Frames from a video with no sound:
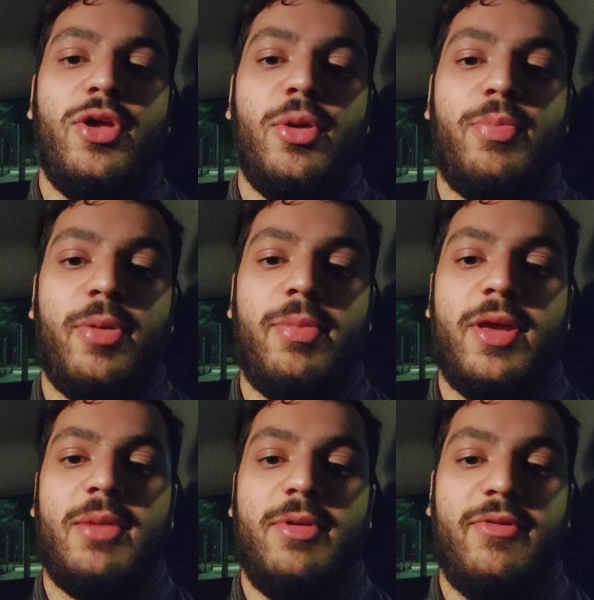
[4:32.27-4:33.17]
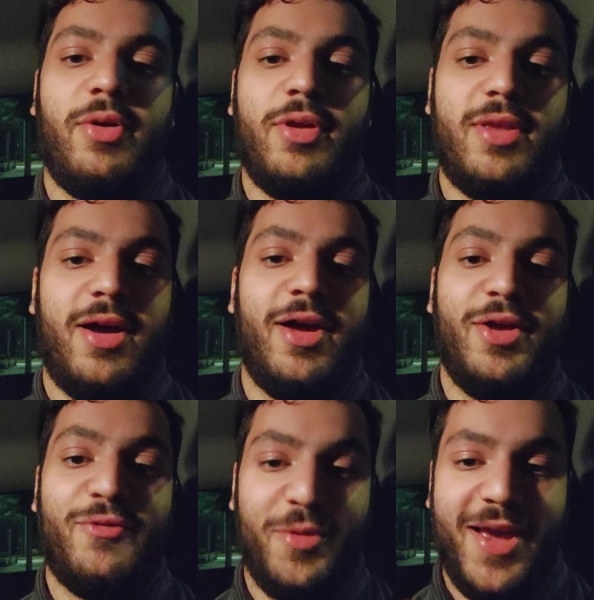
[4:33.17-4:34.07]
you're probably going to be very
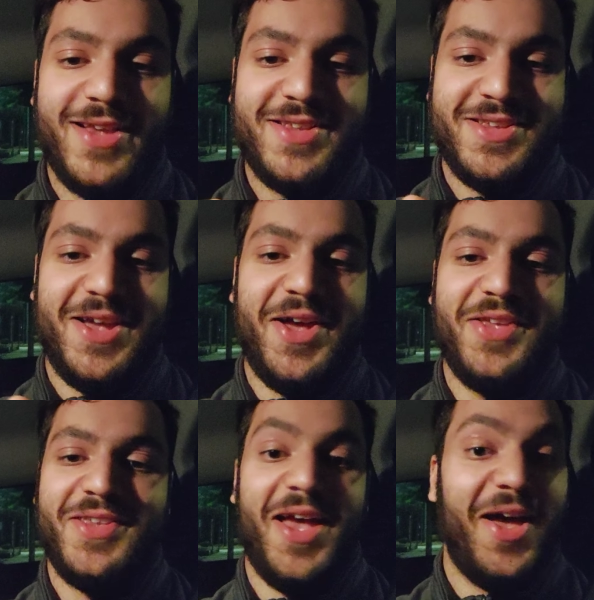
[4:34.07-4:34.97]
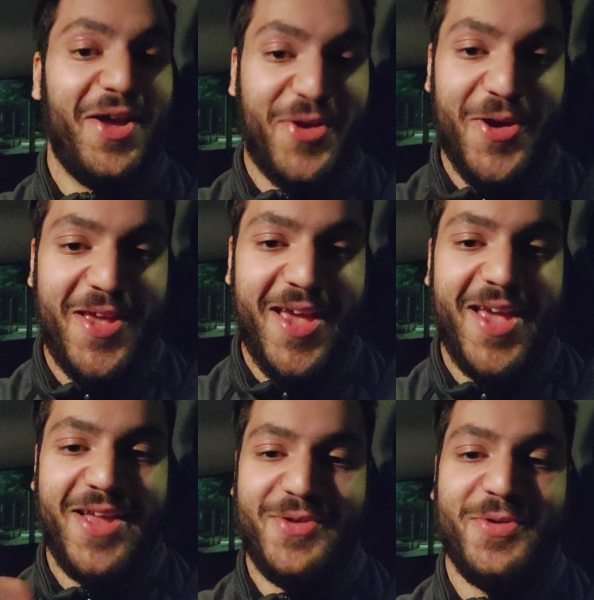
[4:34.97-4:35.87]
tired from exercise,
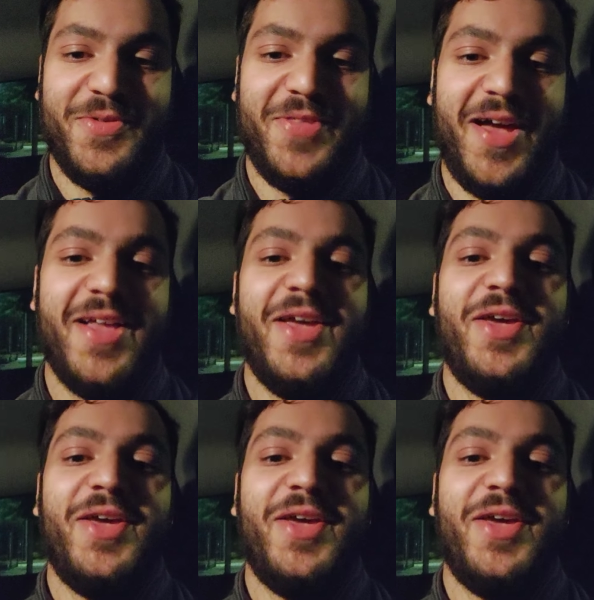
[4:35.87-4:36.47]
cooking and all of that.